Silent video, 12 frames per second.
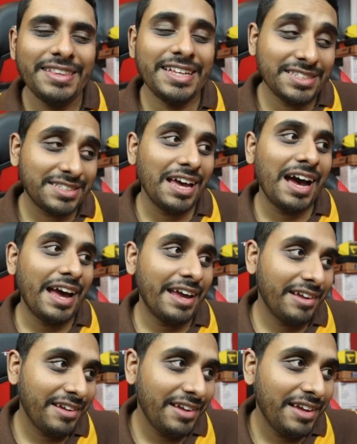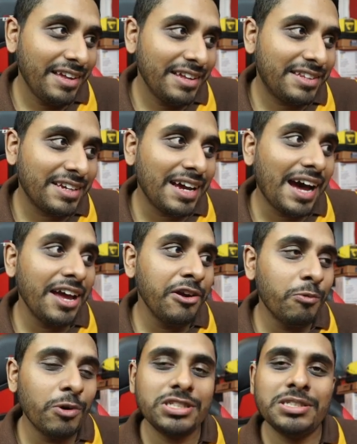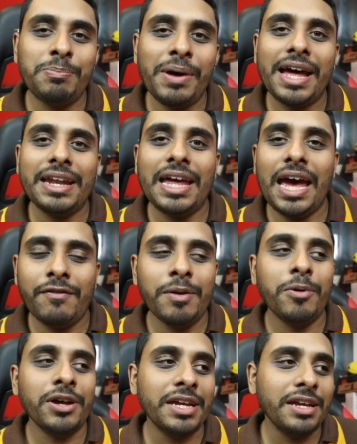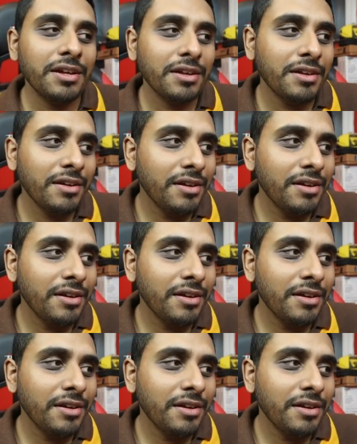This guy, the guy who wants to ban everybody,